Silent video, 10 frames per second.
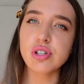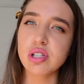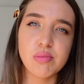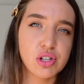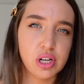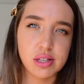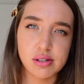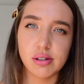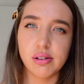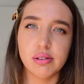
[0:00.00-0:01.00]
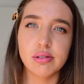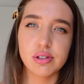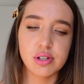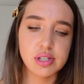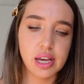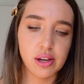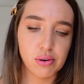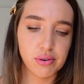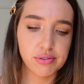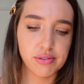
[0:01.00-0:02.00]
just to be gentle to take it
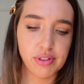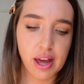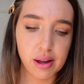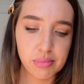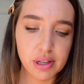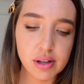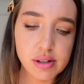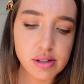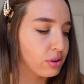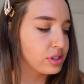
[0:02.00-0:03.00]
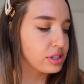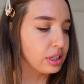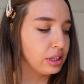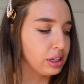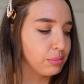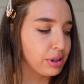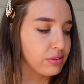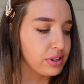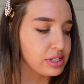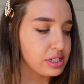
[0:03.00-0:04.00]
off of that, because there is just a little bit
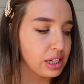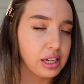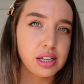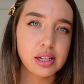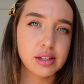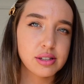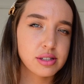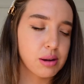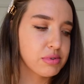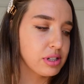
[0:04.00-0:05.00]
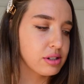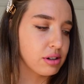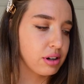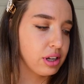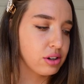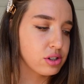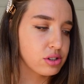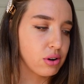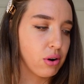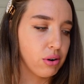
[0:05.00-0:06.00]
of a sticky substance on here
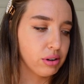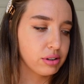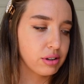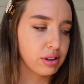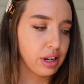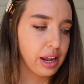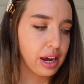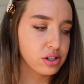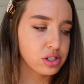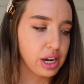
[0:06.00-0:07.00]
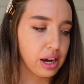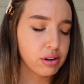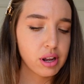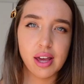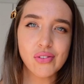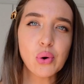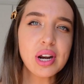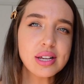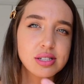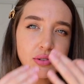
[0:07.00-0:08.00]
just to hold the lash down.
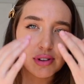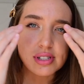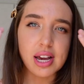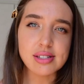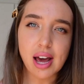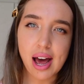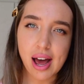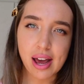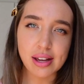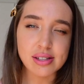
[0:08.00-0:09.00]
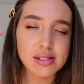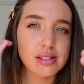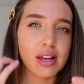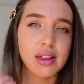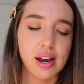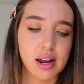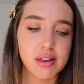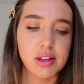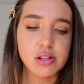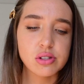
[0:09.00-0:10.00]
Everyone has different size eyes and that kind
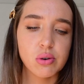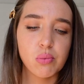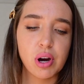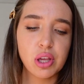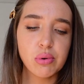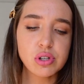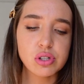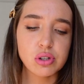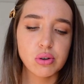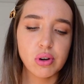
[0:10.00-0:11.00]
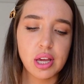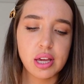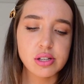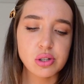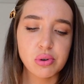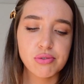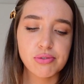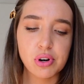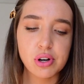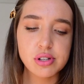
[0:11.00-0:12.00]
of thing. So what you would do is you would
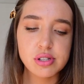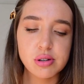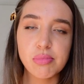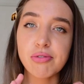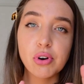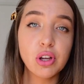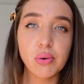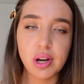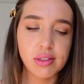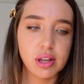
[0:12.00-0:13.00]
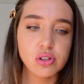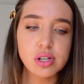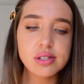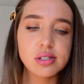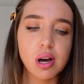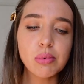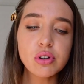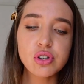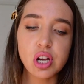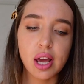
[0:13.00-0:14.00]
first, before you do anything, just double
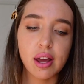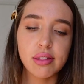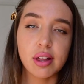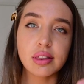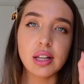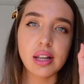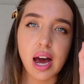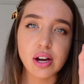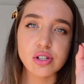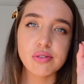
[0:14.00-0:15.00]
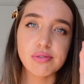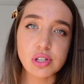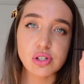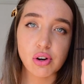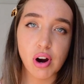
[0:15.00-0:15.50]
check that the lash fits your